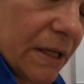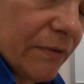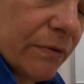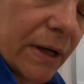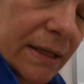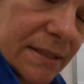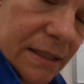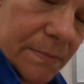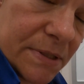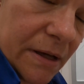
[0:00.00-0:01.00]
If you've got a
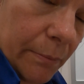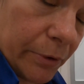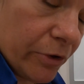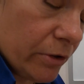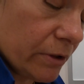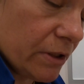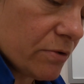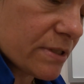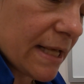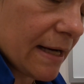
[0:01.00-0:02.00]
deep sampler, you'll
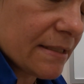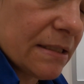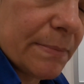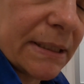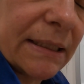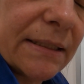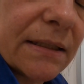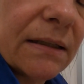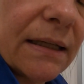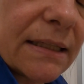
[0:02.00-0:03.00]
use that typically to
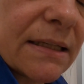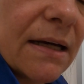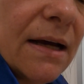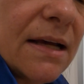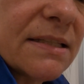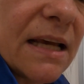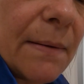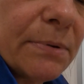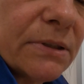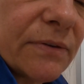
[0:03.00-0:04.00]
collect
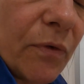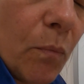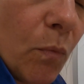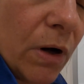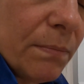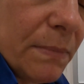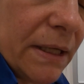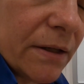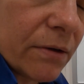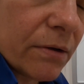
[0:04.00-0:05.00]
samples from 1
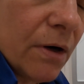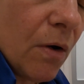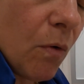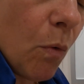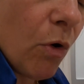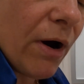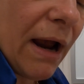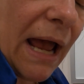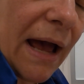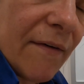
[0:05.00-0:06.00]
meter or
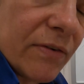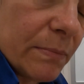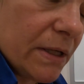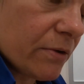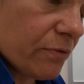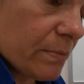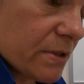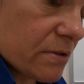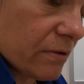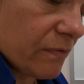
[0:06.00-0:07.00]
1/2 meter from the
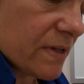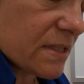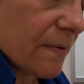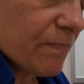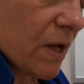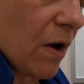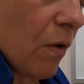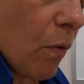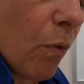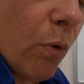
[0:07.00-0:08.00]
surface.
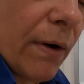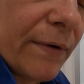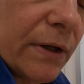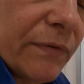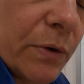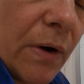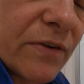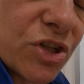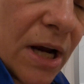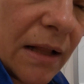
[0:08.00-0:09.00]
Or if you have a
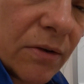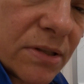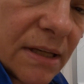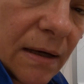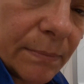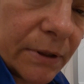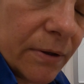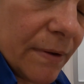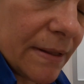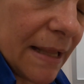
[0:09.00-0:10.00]
shallow
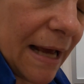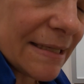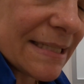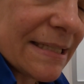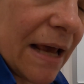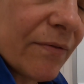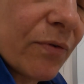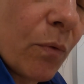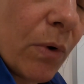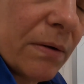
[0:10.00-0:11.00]
sampler, that's set
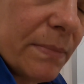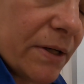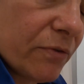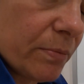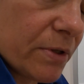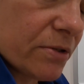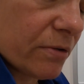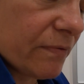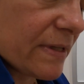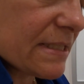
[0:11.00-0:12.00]
for 1 meter from the
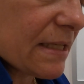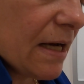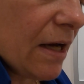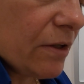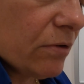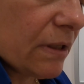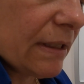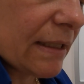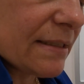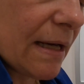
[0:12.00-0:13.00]
surface. You'll
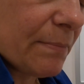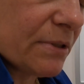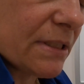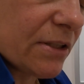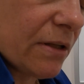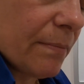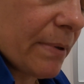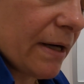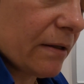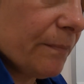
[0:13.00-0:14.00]
collect samples into that
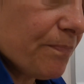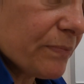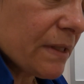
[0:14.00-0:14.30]
bottle.